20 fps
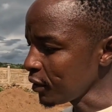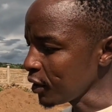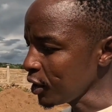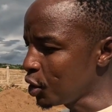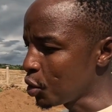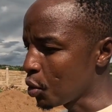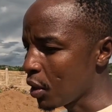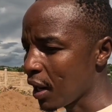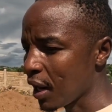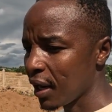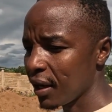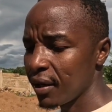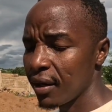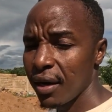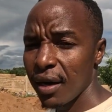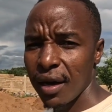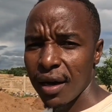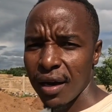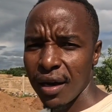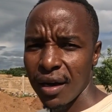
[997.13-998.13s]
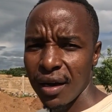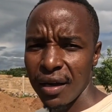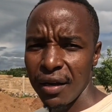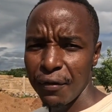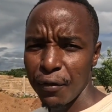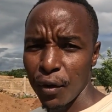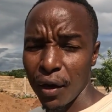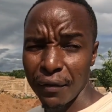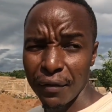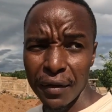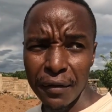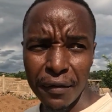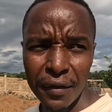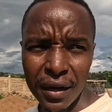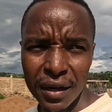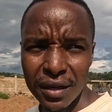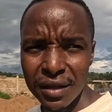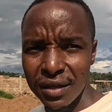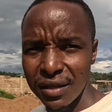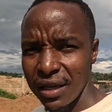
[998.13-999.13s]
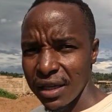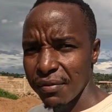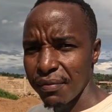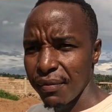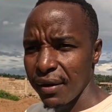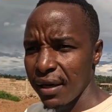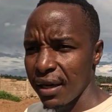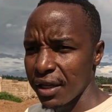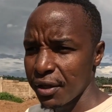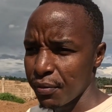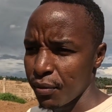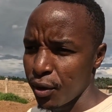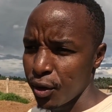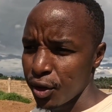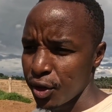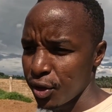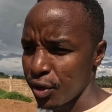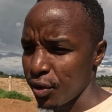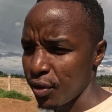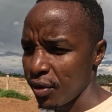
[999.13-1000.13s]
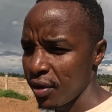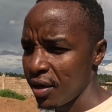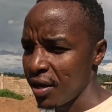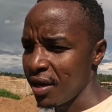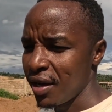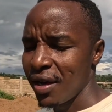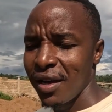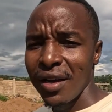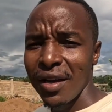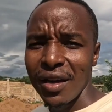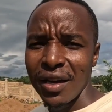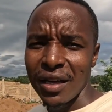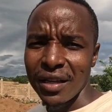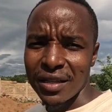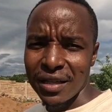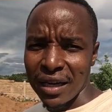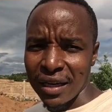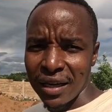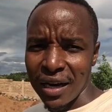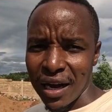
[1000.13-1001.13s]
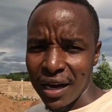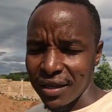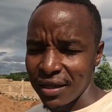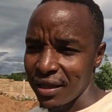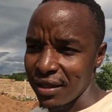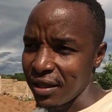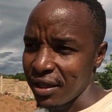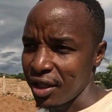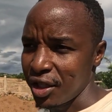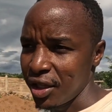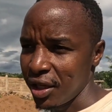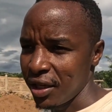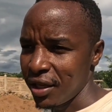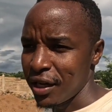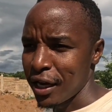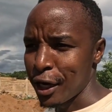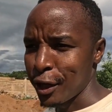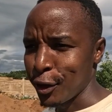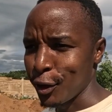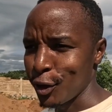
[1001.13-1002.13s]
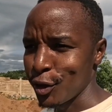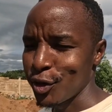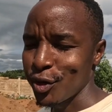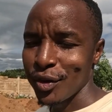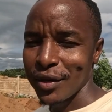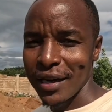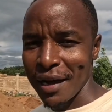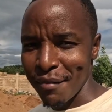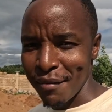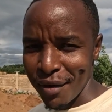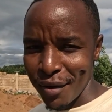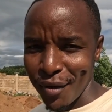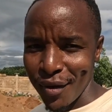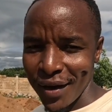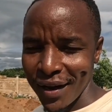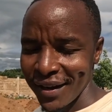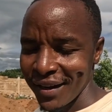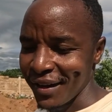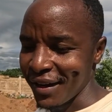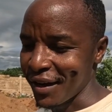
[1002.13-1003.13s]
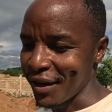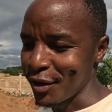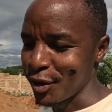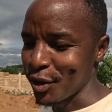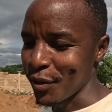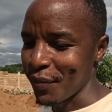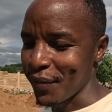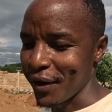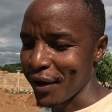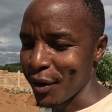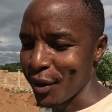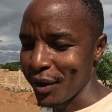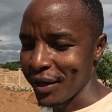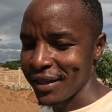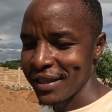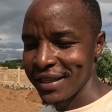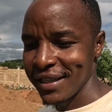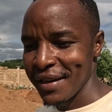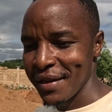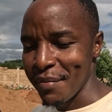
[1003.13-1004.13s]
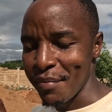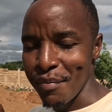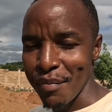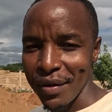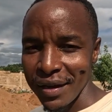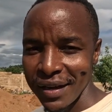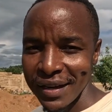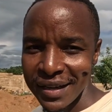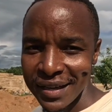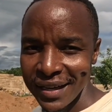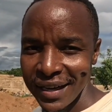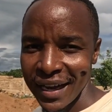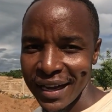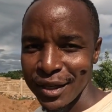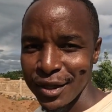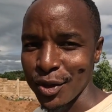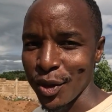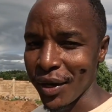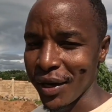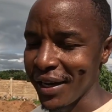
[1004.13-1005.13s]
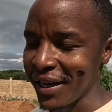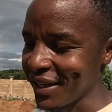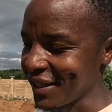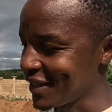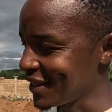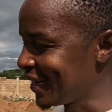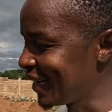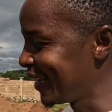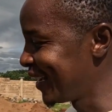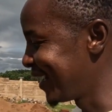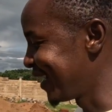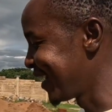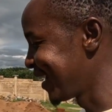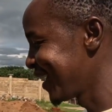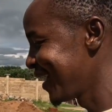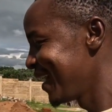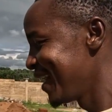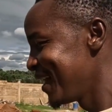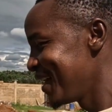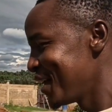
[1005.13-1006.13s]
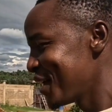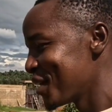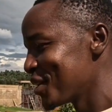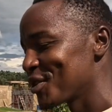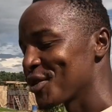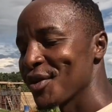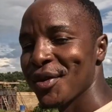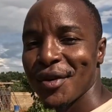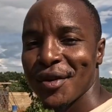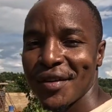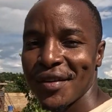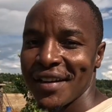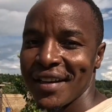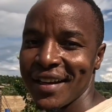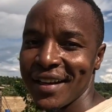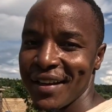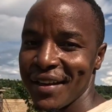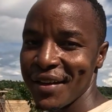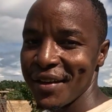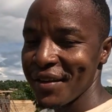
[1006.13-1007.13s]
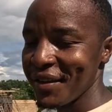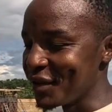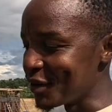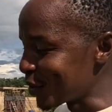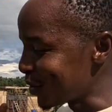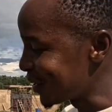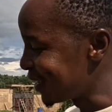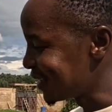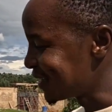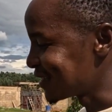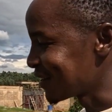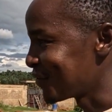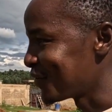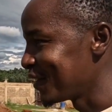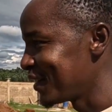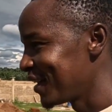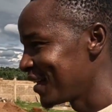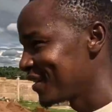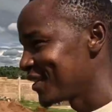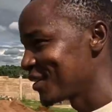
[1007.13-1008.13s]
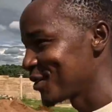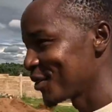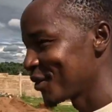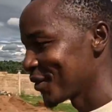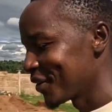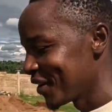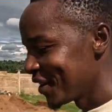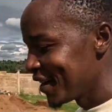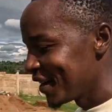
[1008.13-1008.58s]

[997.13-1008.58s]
you can if you have the funds, just build a small store. It can act as a shade. And also, number one, also priority, build a toilet. So you know, he is a village, so